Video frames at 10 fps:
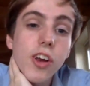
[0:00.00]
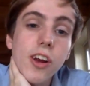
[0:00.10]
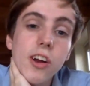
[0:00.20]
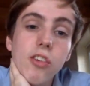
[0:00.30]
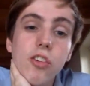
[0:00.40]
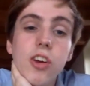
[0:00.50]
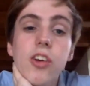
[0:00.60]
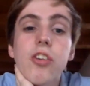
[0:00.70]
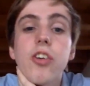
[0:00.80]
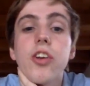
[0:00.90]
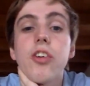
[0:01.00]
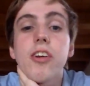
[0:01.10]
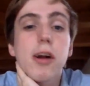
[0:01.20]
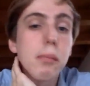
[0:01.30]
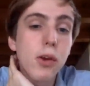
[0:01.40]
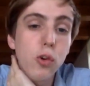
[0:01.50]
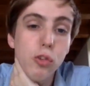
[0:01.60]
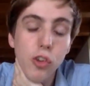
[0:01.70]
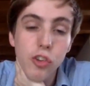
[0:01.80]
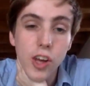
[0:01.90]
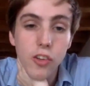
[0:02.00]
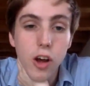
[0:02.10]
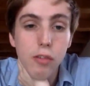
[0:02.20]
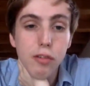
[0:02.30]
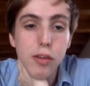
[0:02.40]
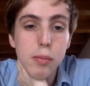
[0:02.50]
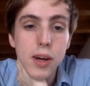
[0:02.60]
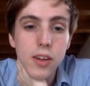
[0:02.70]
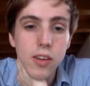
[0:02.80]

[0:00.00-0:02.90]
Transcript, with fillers: characterization is incredibly useful in the second half of the debate.